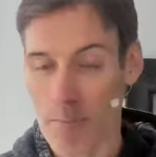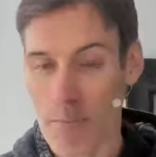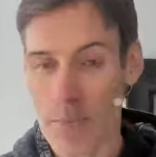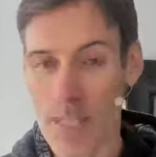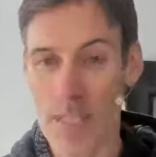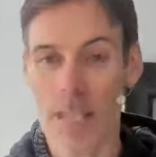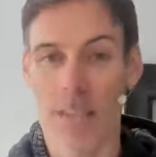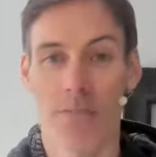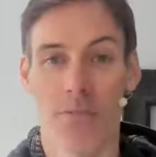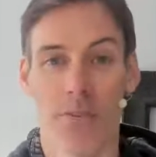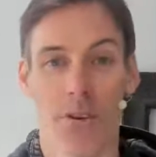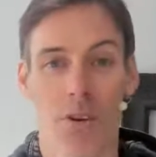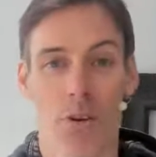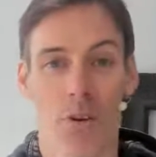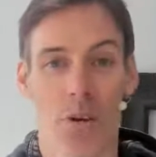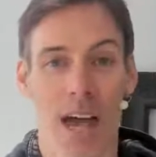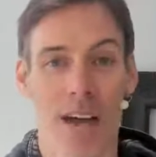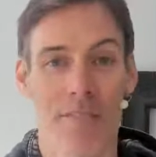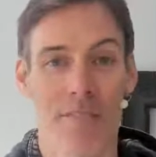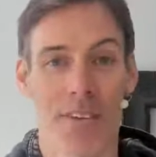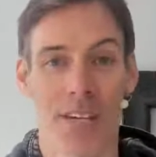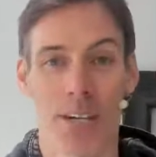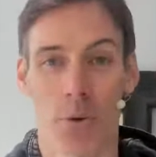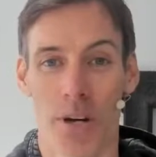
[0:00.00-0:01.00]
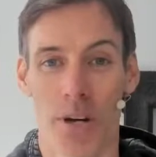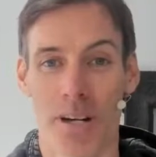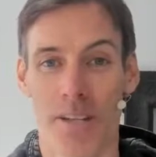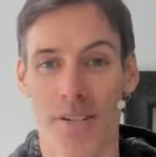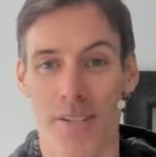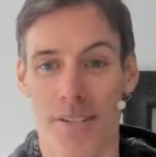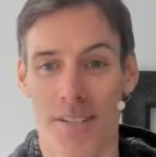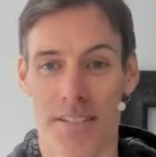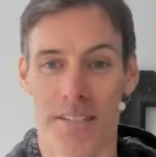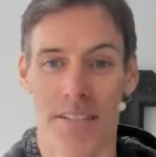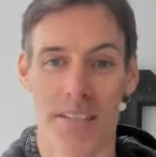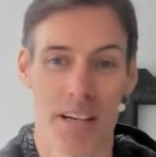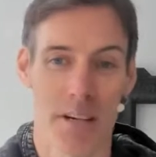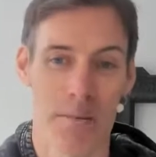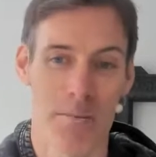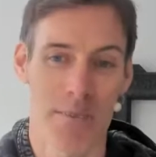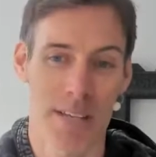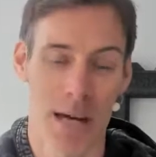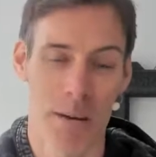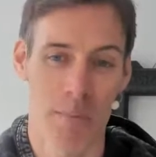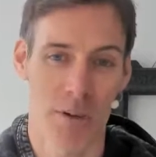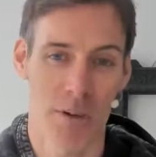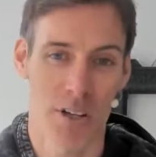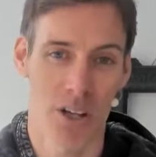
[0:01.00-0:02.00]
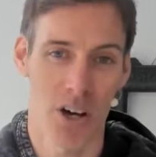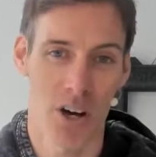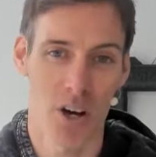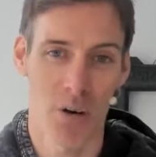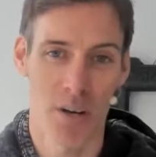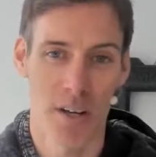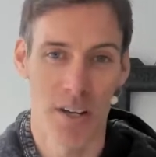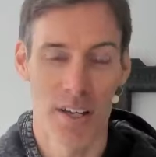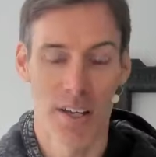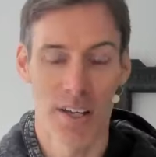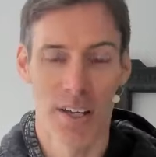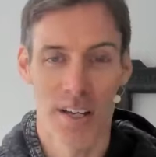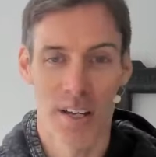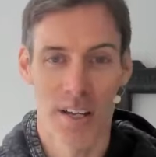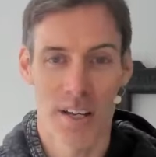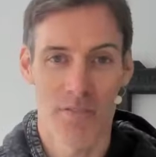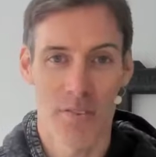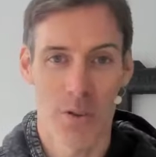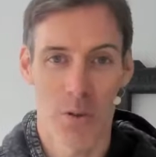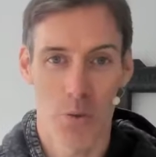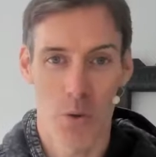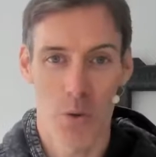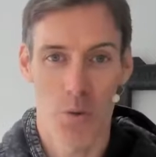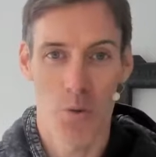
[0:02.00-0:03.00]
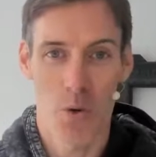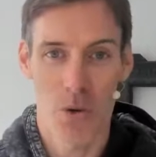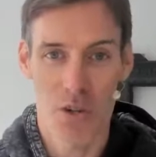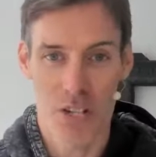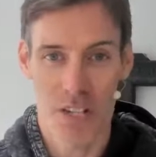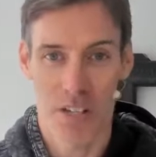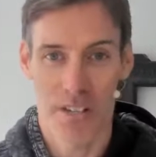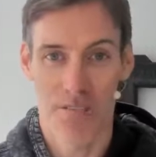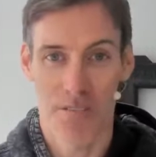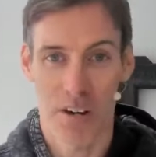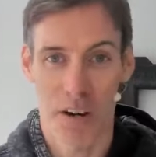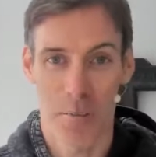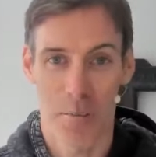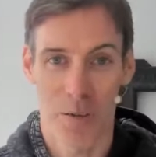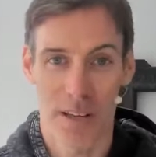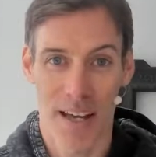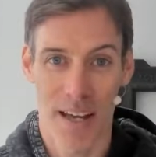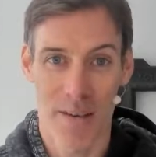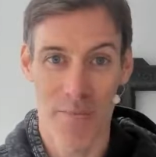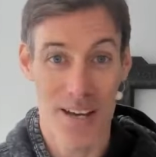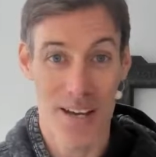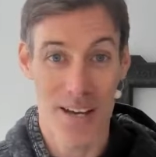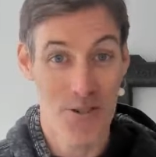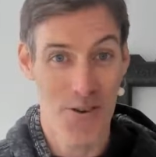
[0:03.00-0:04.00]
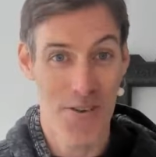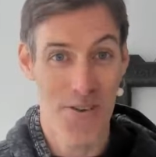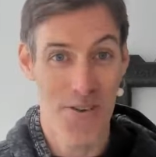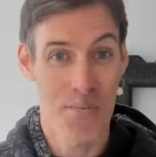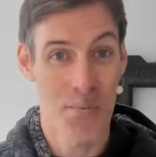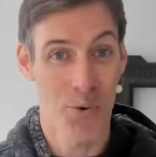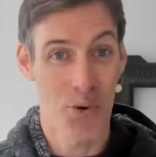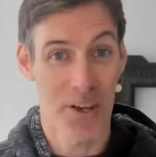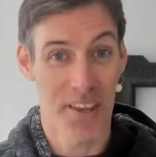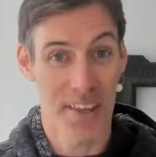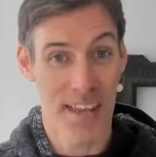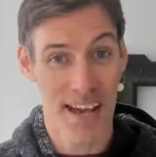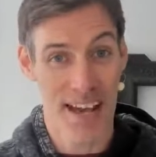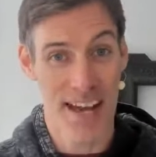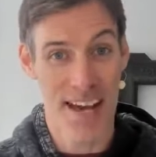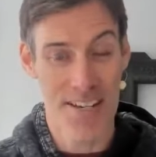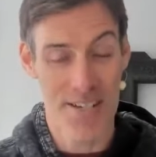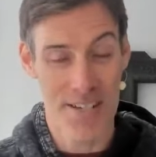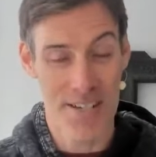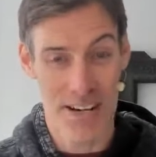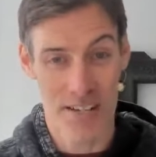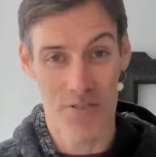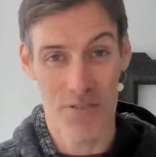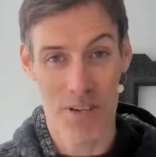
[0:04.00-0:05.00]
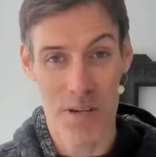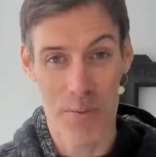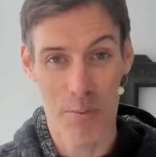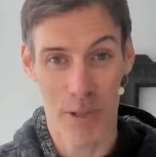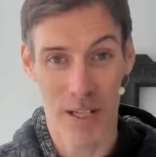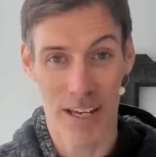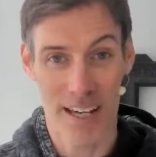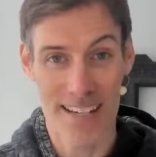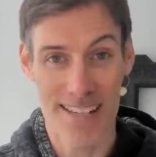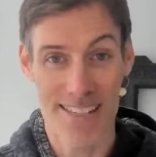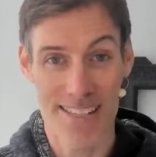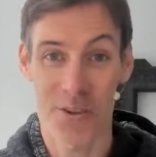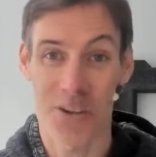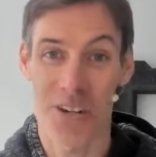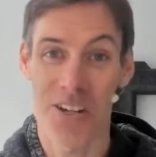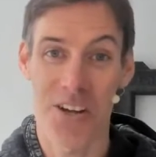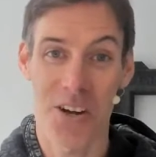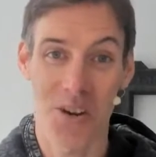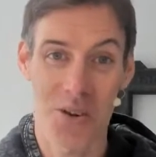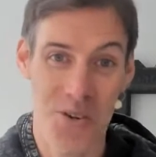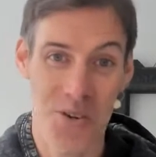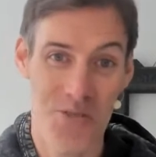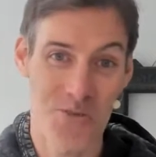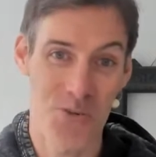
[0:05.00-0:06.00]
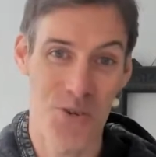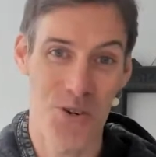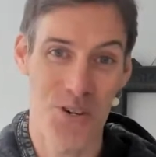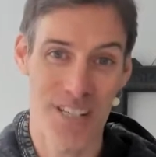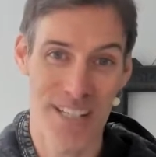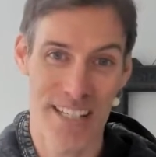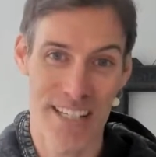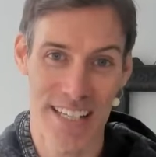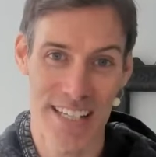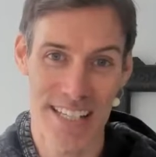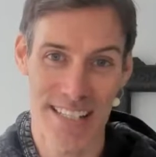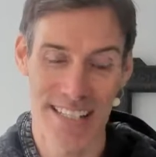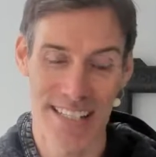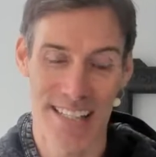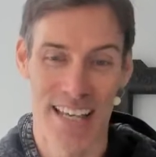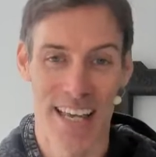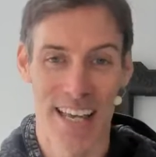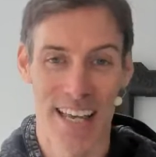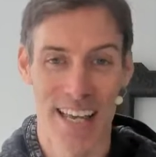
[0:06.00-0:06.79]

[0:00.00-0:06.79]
If you have any questions, stick them down below. If you were watching the replay, make sure you put in that hashtag replay so I know you've watched this.